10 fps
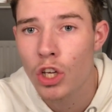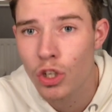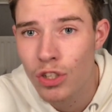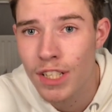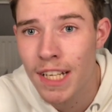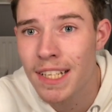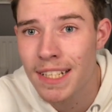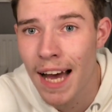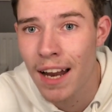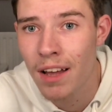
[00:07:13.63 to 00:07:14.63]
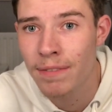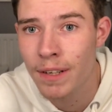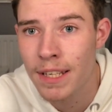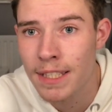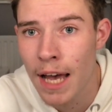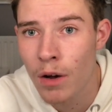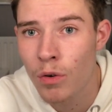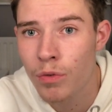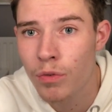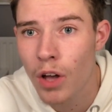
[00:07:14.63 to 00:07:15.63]
You just need to tell her for
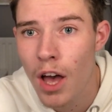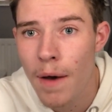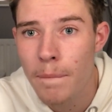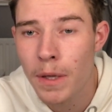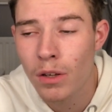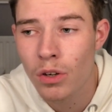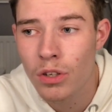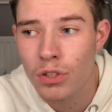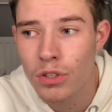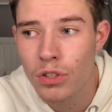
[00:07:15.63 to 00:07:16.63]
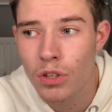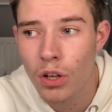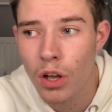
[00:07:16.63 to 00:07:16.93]
yourself, because,